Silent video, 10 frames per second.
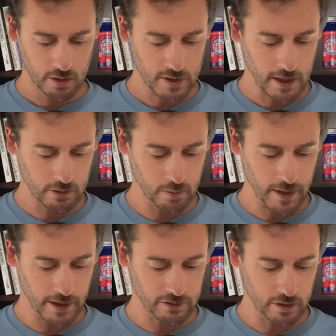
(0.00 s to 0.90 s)

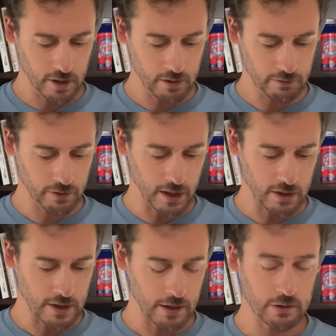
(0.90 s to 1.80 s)
Chakram adds another
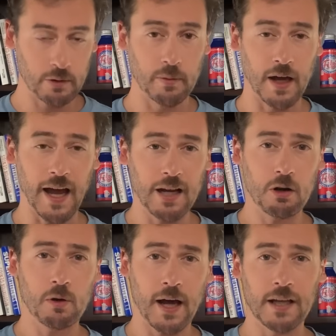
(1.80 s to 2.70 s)
flying Chakram. I
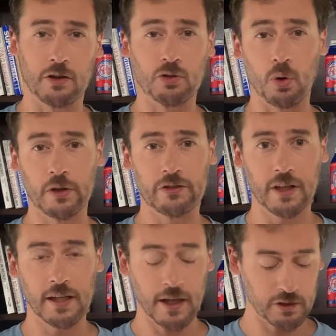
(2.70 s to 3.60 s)
don't know how to control this
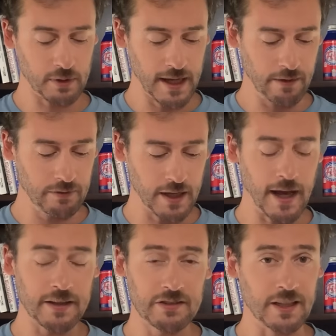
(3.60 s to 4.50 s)
thing yet, so I have
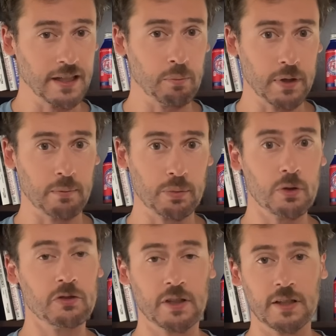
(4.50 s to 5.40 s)
not seen a big
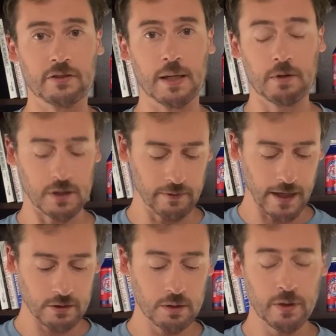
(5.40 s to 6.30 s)
boost in his damage. I've
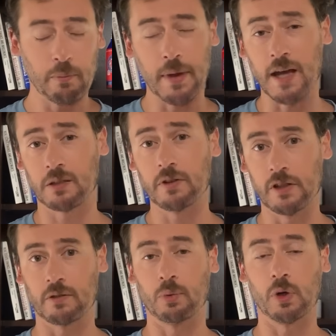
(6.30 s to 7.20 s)
actually been massively
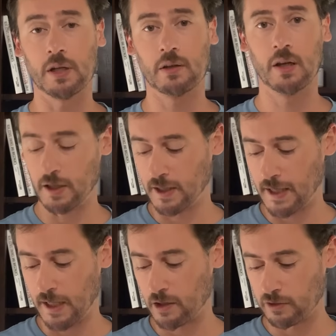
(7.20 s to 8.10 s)
disappointed in
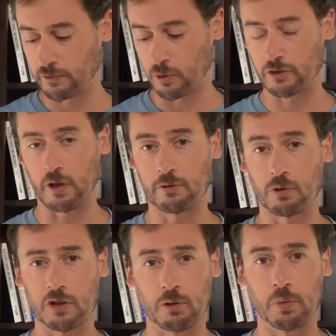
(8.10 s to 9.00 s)
getting this 4-star
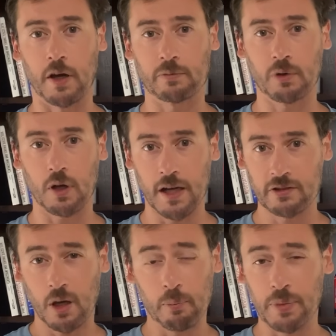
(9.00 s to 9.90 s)
Forge for Boss Brawl. I
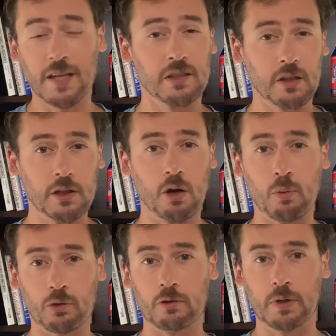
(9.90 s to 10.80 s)
saw basically no
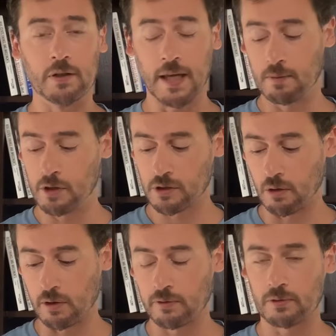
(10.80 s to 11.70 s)
improvement in damage
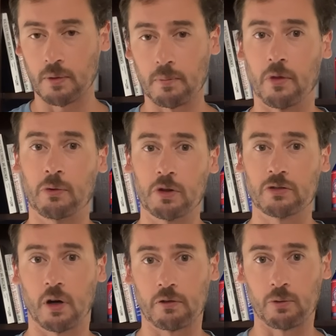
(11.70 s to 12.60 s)
going from
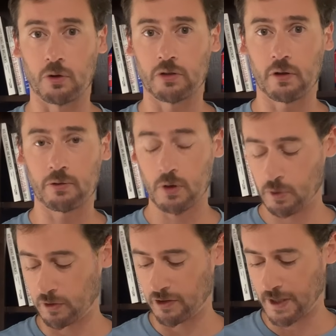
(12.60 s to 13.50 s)
3-star to 4-star
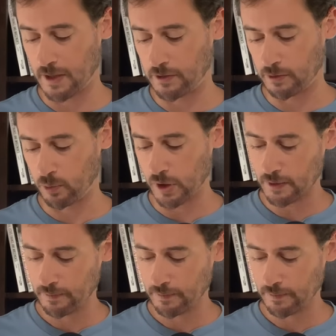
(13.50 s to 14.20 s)
Forge, which is kind of disappointing.